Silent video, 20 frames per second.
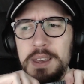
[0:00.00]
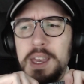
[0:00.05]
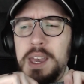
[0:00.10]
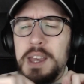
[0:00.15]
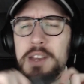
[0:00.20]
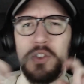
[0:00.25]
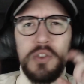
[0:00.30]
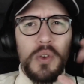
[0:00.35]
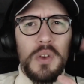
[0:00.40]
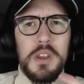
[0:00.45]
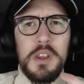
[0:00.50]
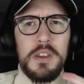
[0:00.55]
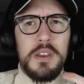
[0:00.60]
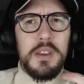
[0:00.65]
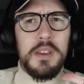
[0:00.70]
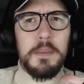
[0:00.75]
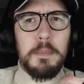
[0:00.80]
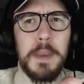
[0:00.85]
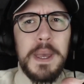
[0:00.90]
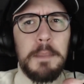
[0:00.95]
So
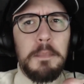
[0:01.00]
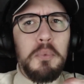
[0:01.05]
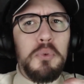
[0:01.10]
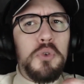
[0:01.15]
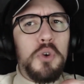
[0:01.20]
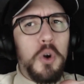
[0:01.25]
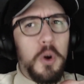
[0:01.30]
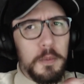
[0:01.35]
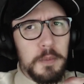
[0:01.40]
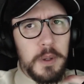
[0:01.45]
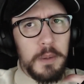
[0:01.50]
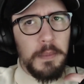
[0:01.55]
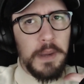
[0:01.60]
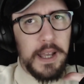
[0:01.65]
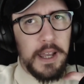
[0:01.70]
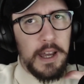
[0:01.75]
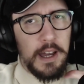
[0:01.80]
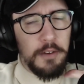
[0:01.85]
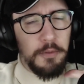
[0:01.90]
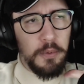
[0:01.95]
the big problem I
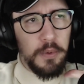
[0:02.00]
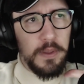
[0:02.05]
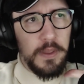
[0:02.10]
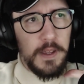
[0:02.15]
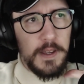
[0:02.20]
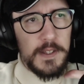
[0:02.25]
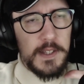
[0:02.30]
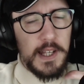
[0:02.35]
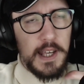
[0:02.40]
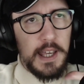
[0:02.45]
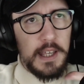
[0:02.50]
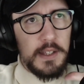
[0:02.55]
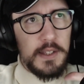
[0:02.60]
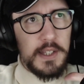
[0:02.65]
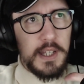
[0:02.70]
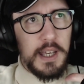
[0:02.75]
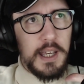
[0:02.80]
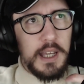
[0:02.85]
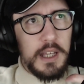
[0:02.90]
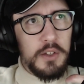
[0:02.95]
have with this is
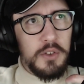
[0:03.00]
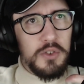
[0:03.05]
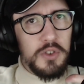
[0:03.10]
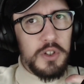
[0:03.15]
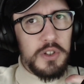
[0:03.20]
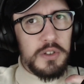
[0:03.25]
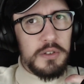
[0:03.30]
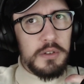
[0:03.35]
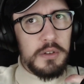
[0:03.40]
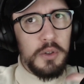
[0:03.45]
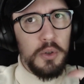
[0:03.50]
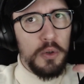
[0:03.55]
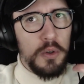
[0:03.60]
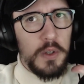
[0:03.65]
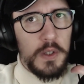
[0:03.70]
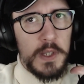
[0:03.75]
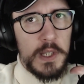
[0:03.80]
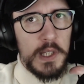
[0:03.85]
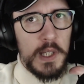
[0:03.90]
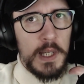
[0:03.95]
it just
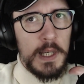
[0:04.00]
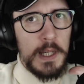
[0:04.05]
looks,